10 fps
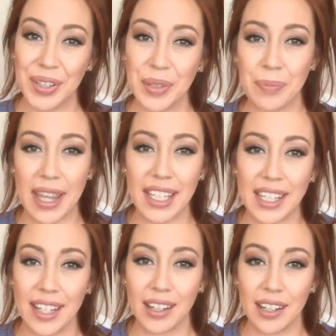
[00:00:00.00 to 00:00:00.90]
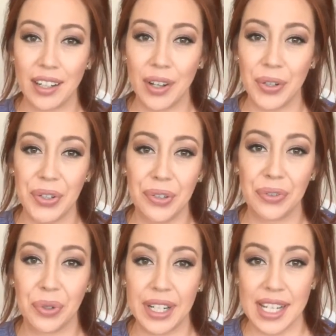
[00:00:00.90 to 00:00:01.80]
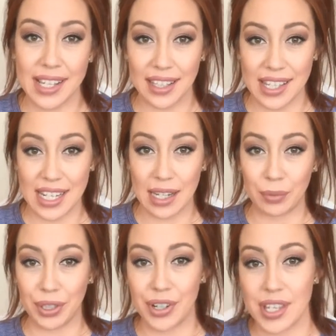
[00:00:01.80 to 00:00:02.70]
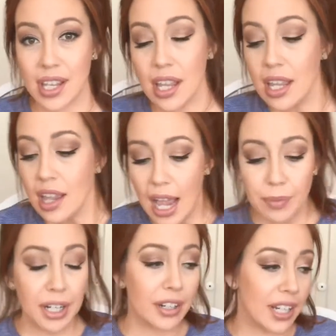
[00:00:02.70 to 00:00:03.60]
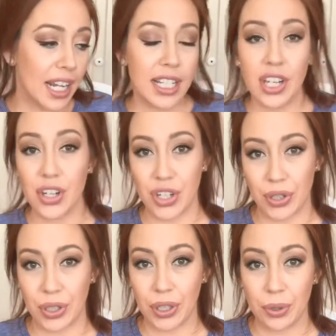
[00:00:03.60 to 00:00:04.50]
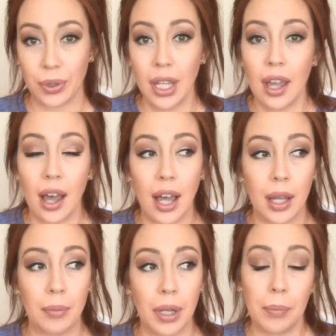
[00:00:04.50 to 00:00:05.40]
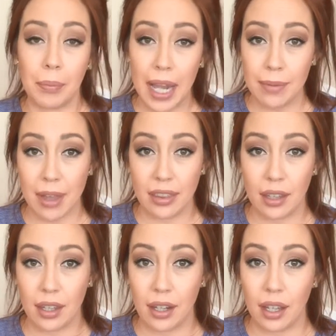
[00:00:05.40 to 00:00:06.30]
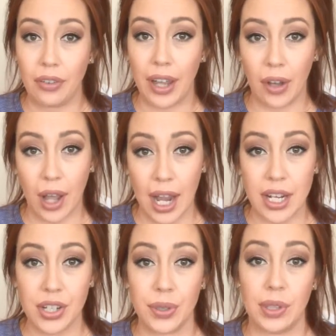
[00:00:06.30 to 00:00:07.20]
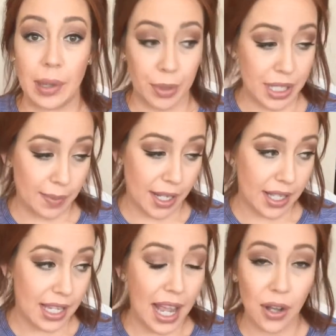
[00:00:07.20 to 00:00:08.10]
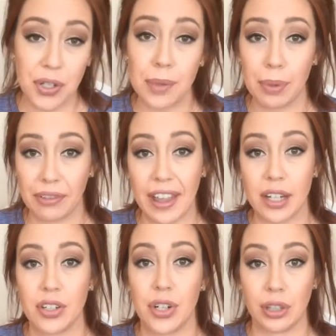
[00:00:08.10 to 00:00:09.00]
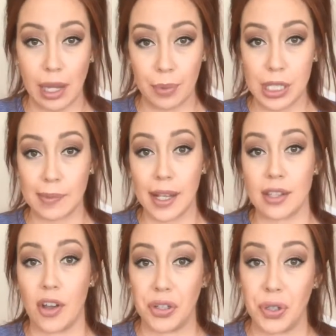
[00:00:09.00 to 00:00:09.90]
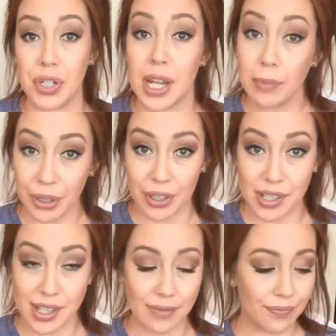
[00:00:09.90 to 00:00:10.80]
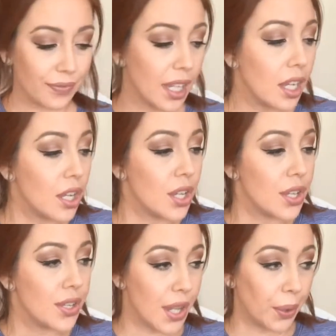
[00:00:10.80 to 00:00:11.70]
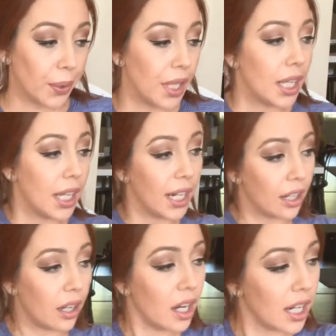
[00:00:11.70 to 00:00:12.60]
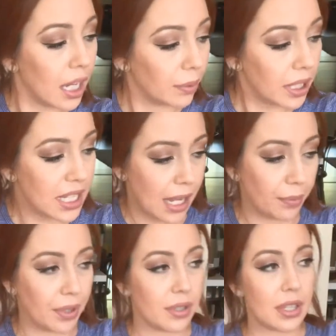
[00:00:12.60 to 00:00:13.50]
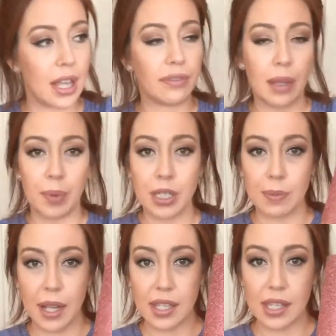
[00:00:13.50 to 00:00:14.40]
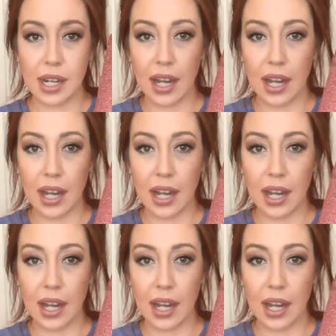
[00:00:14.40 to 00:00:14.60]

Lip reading: Becky here, owner of Quinny's Glitzy Tumblers. I'm here today to show you my method of how I do leopard spots, how to perfect your leopard spots on your tumblers. So here are a couple examples of leopard spots that I